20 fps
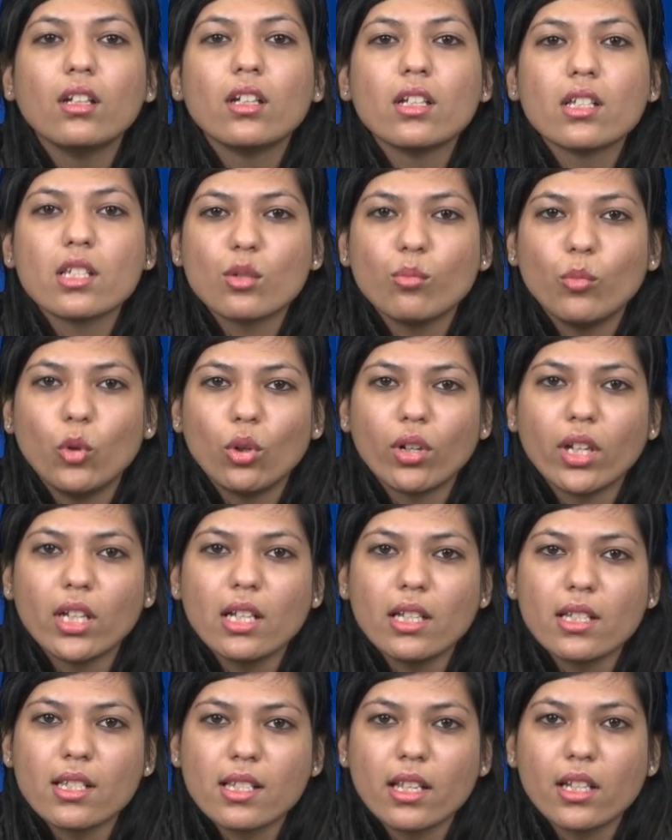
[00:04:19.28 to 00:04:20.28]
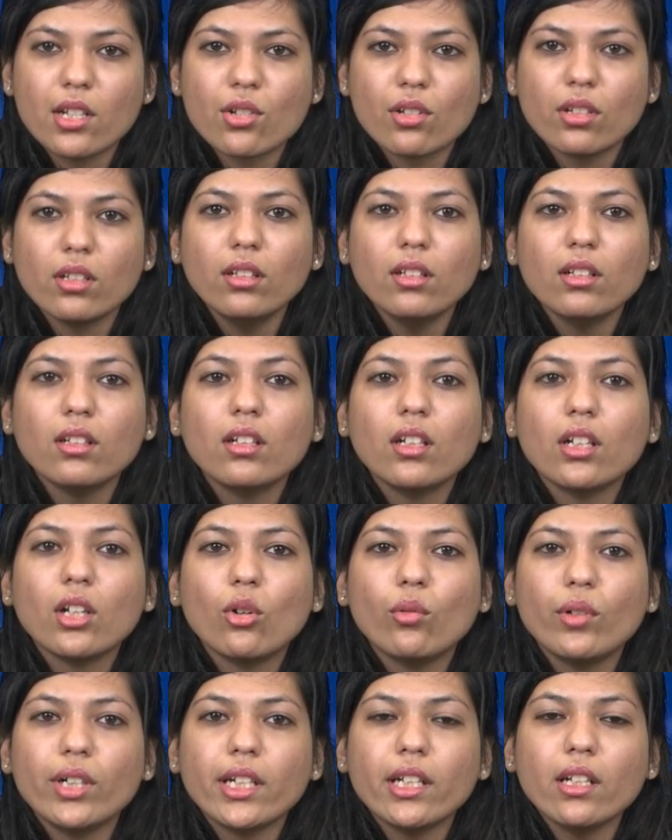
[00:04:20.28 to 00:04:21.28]
Smoking cessation:
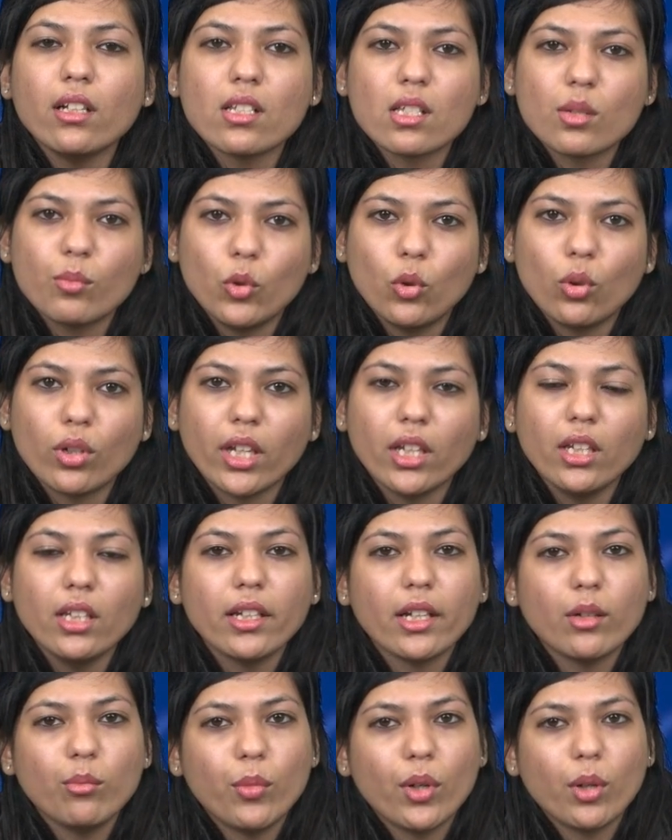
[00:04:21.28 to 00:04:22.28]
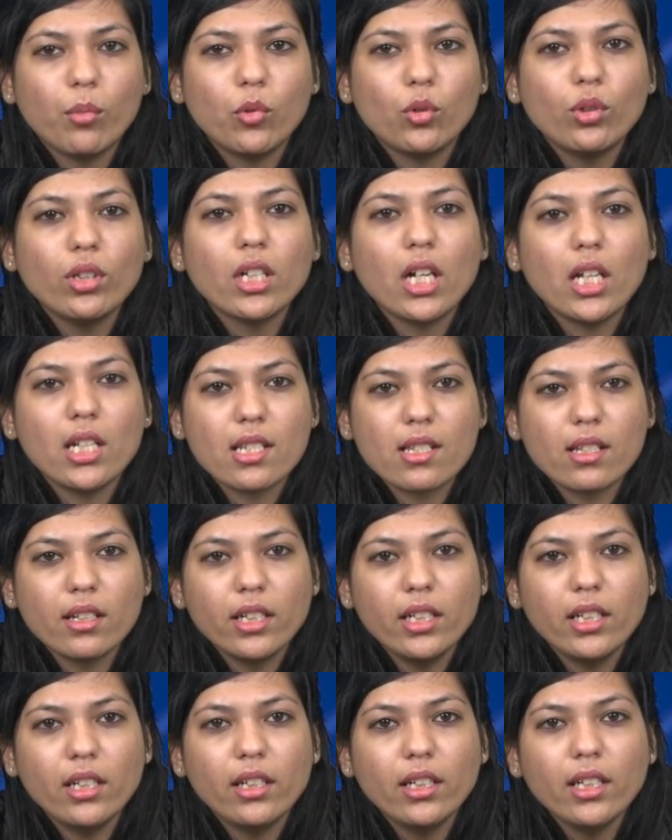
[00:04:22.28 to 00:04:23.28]
quitting smoking can promote ulcer
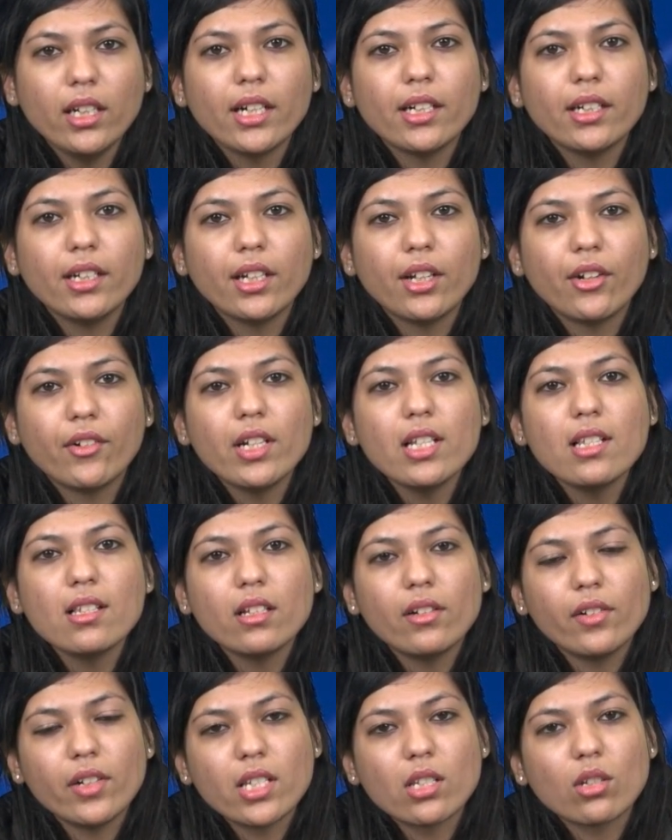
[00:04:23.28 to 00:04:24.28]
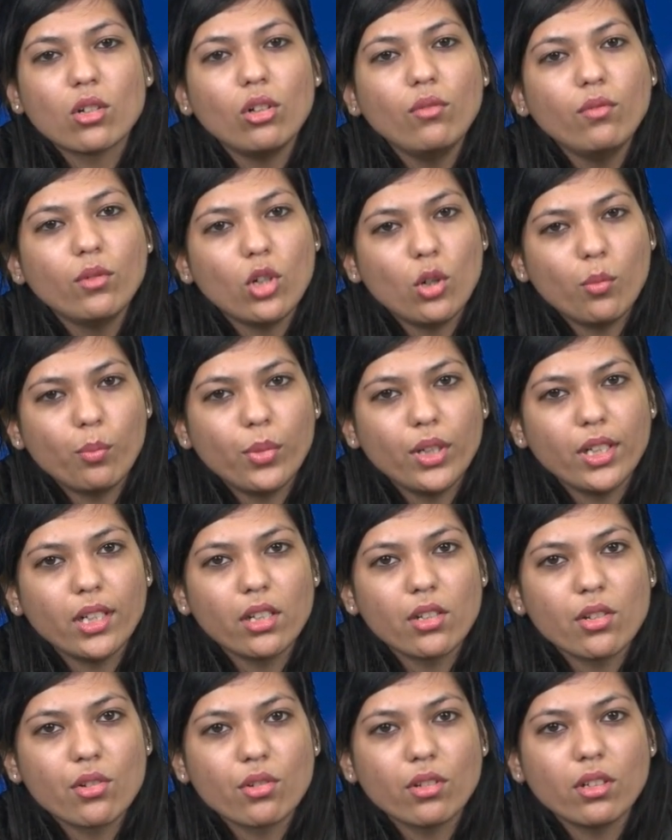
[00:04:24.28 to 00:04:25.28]
healing and decrease the risk of
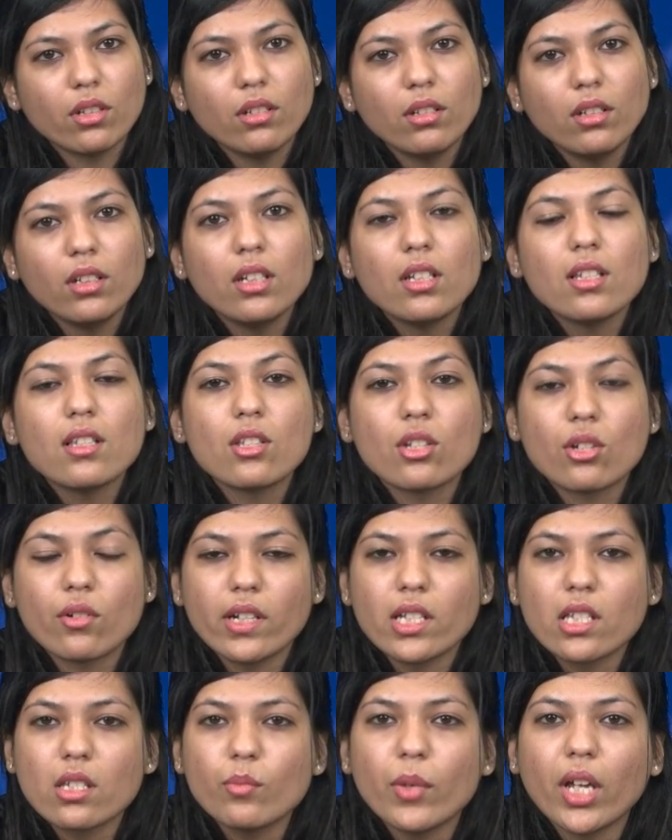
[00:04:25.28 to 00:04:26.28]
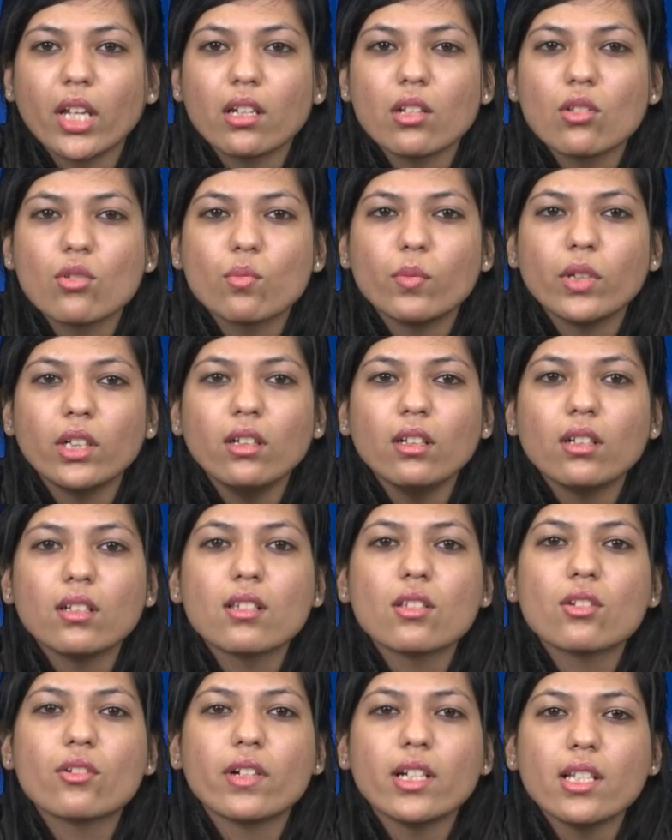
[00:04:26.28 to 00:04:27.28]
complication. Stress management:
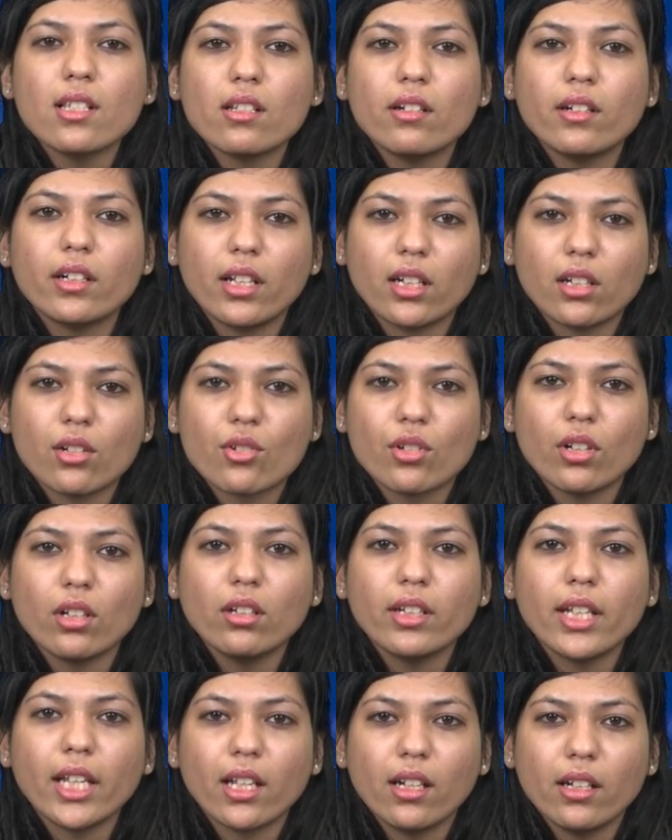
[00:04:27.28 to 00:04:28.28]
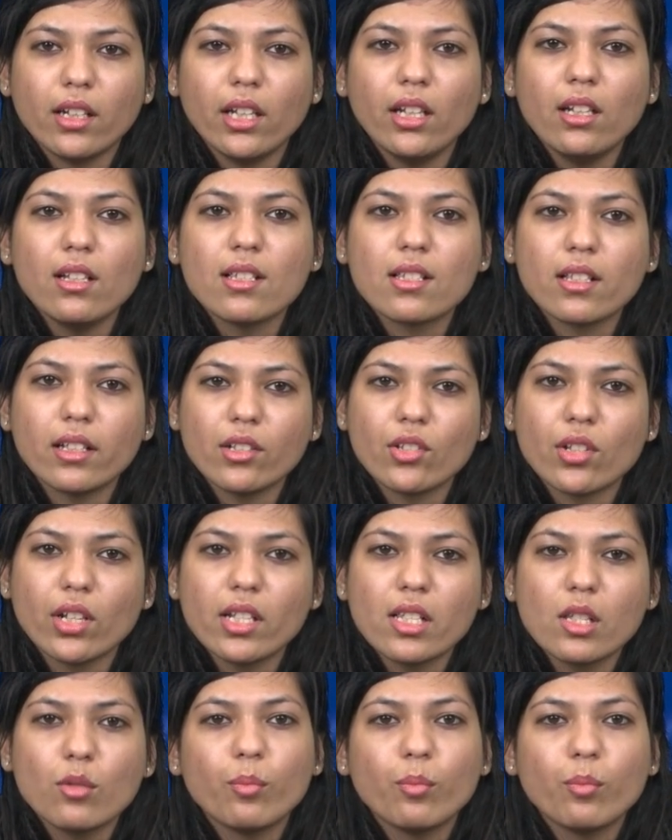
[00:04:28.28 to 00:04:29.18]
stress reduction techniques such as